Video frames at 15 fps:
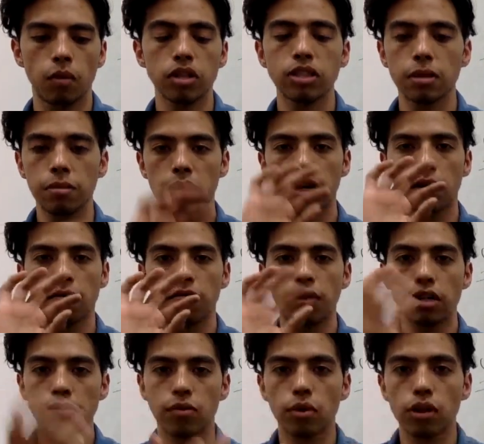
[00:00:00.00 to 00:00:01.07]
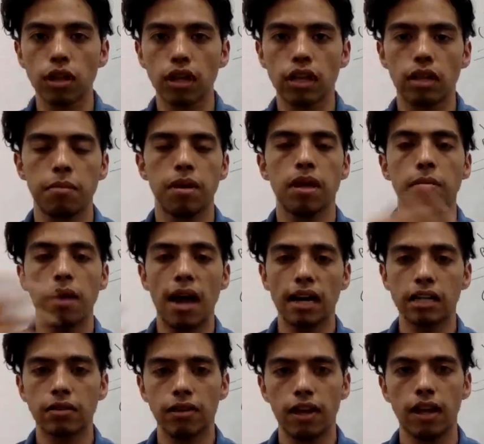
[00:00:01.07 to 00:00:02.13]
once they become phosphorylated, they become
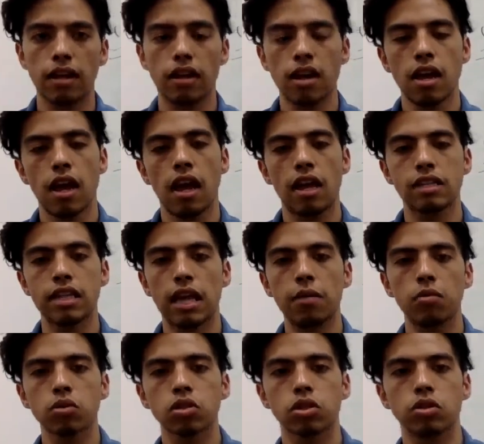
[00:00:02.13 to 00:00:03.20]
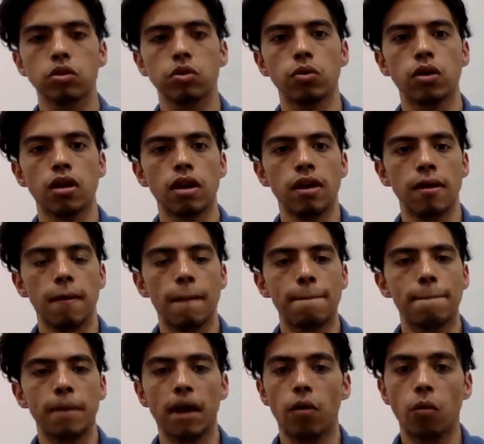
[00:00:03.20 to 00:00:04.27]
activated, and it's able to,
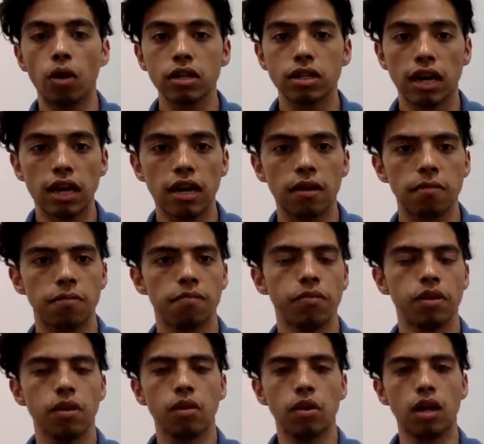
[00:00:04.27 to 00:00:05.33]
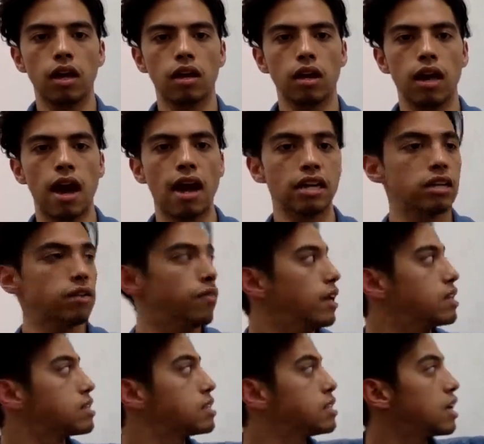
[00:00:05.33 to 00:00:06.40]
at one time,
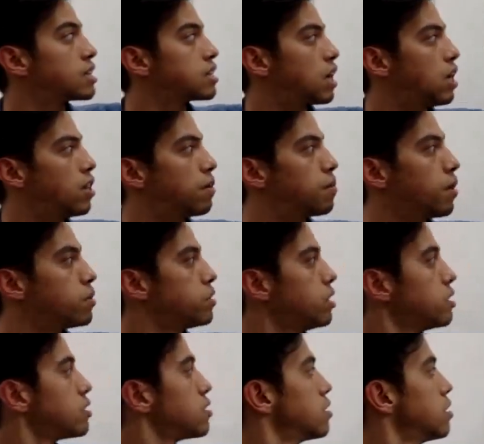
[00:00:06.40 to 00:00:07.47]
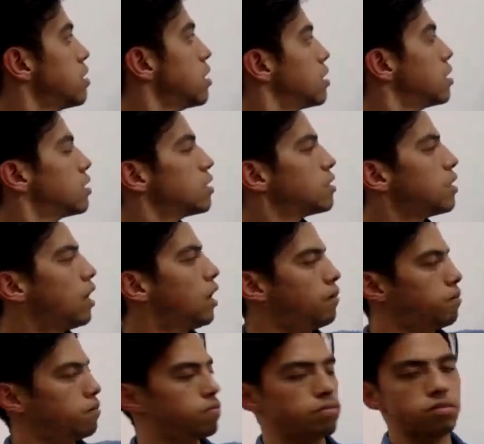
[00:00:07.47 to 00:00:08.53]
activate 6 other proteins,
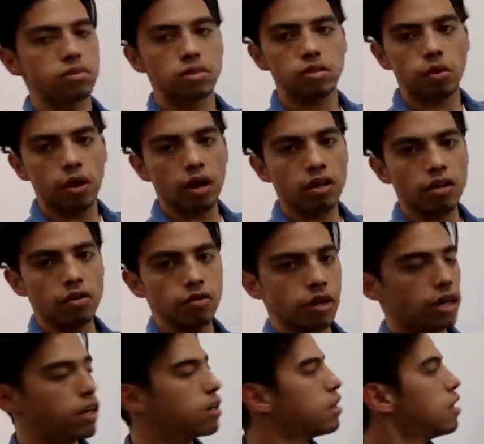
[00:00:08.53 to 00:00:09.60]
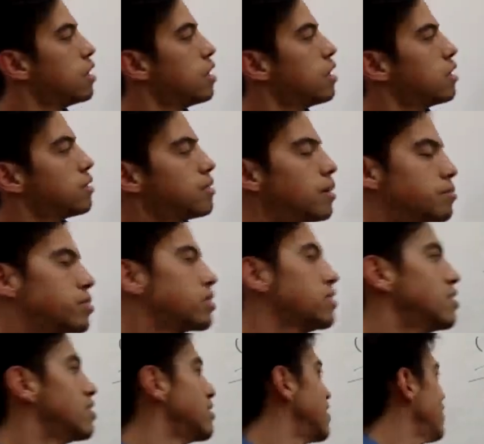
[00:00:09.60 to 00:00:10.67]
and 3 other over here.
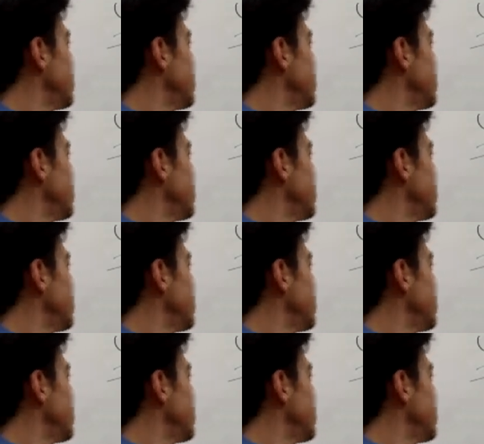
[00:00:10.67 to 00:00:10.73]
I'm